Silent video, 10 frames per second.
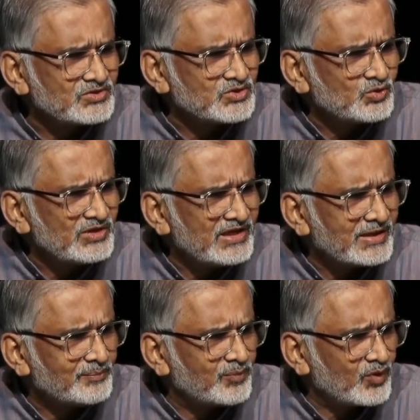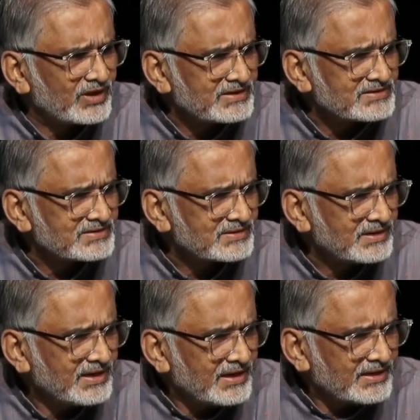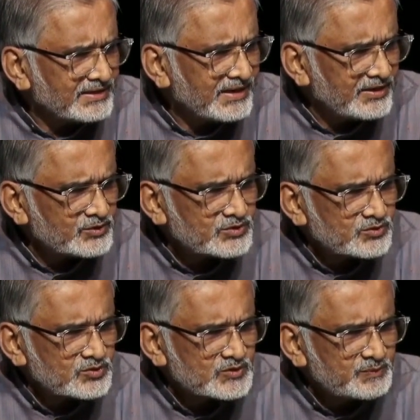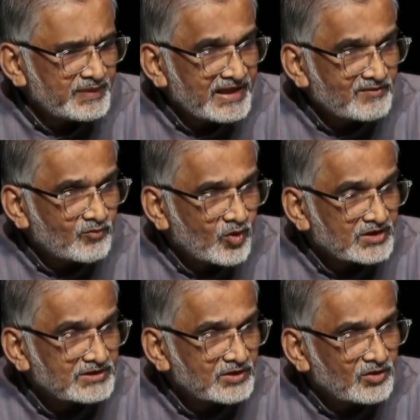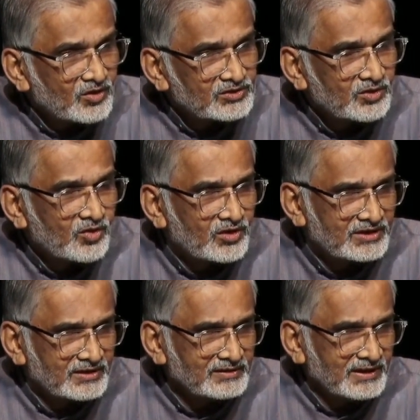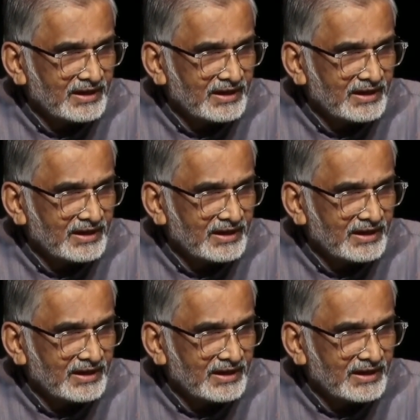junior employees, they used to spray water on the cotton